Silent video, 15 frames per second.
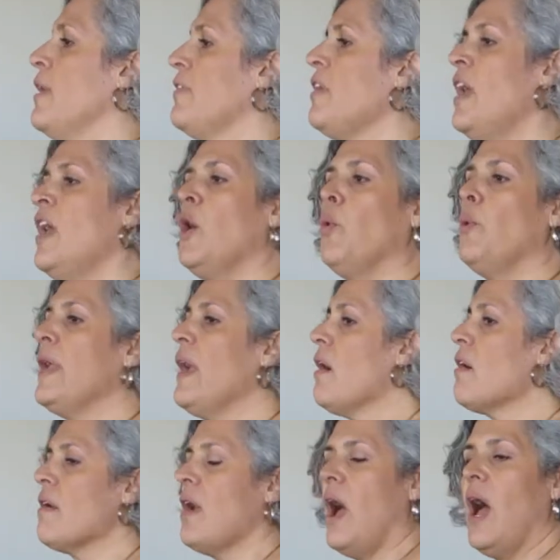with? We
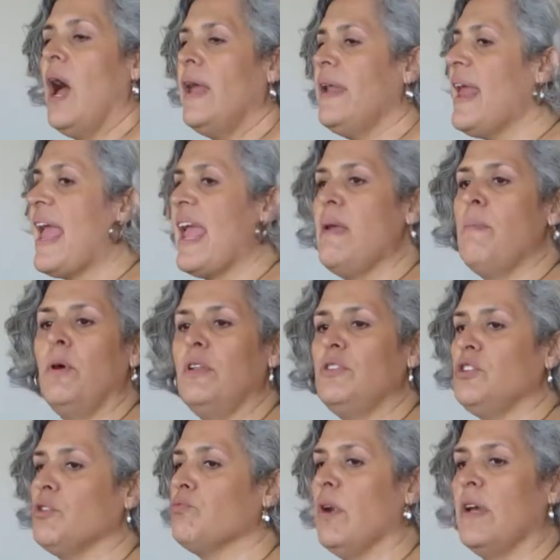are unable
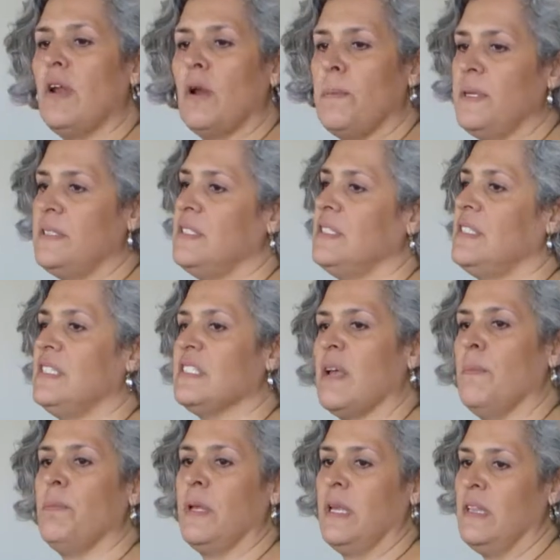to run our businesses
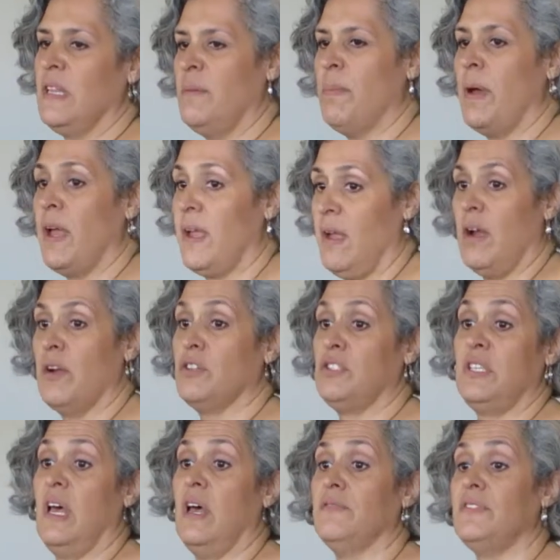completely by
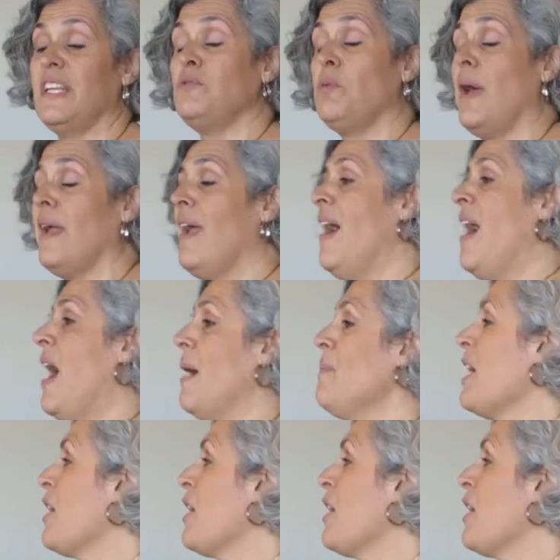ourselves. That's why I'm